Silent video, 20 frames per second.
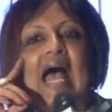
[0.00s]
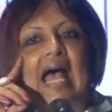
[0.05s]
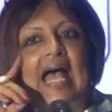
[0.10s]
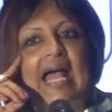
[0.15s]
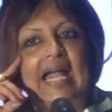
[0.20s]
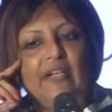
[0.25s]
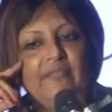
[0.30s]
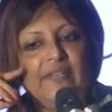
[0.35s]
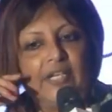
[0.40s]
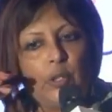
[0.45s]

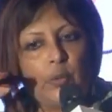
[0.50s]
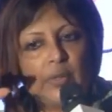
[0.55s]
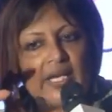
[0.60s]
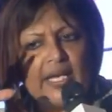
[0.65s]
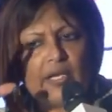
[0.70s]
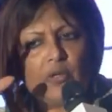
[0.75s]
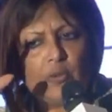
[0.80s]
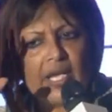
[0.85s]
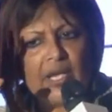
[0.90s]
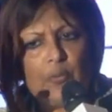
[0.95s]
and we're
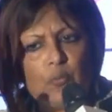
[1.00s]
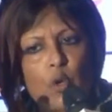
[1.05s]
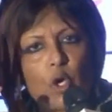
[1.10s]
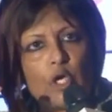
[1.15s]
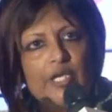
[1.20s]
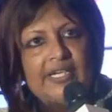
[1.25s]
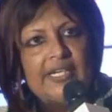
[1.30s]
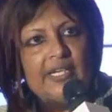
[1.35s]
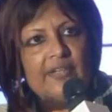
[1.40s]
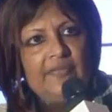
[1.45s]
looking at, okay,
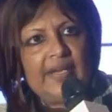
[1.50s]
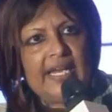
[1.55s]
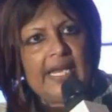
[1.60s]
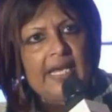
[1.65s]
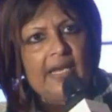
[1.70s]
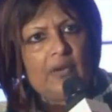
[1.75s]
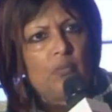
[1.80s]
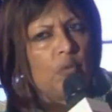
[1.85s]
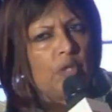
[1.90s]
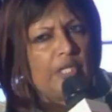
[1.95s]
what did
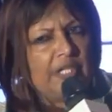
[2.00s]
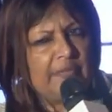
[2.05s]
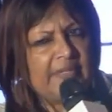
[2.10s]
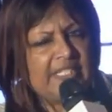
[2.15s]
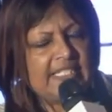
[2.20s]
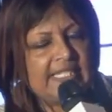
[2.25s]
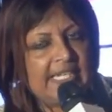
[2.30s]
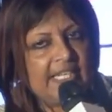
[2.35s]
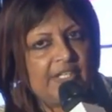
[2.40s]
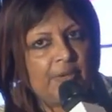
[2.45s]

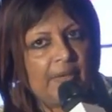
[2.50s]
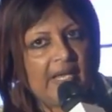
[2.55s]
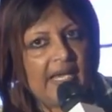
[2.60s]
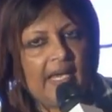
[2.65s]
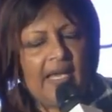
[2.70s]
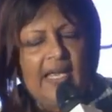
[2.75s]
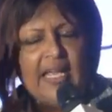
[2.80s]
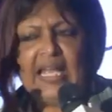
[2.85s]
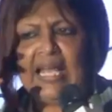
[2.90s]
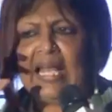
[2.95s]
we see
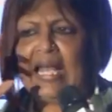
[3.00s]
today?